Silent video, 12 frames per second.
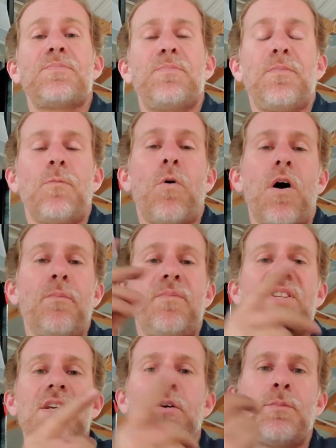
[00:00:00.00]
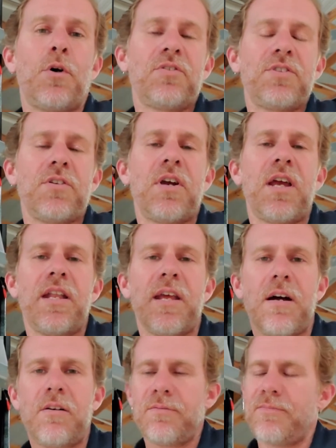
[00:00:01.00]
one single bolted right
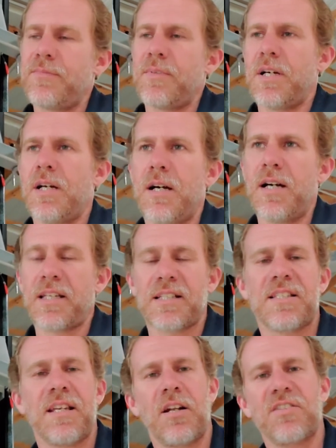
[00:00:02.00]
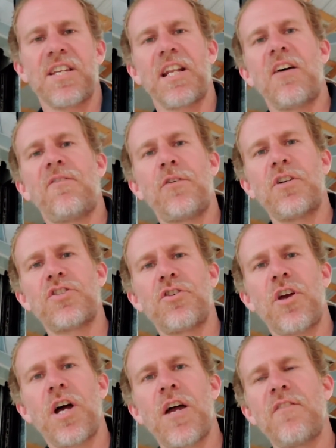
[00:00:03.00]
now. Like I said, I'll take it out for a
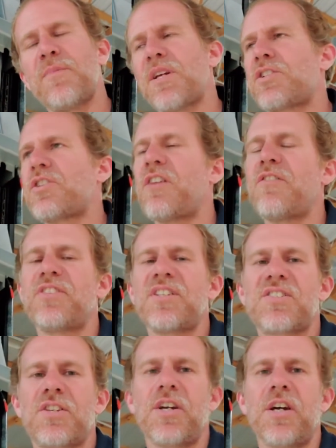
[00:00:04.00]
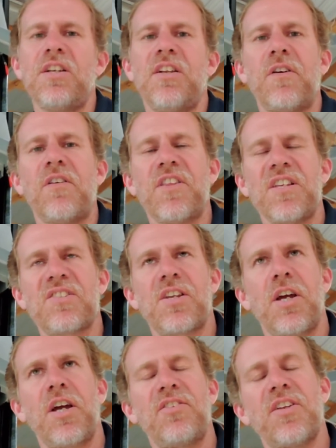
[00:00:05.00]
drive, make sure everything's good. If everything's
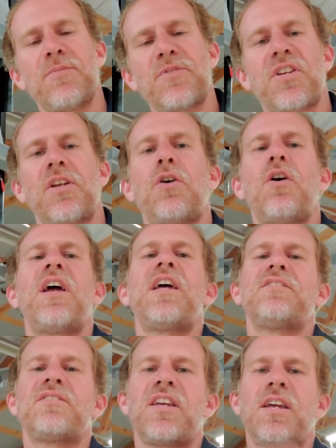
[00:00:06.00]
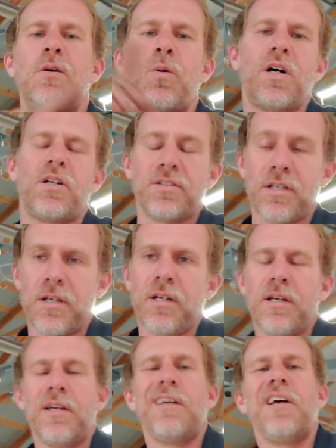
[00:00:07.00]
good, then I'm just gonna go ahead and TIG weld
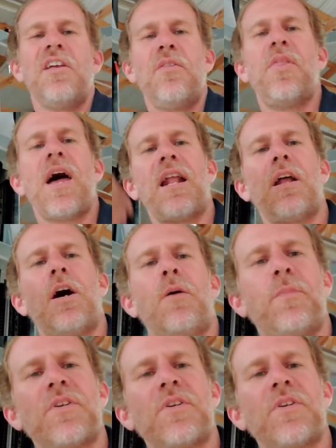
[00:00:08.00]
that upper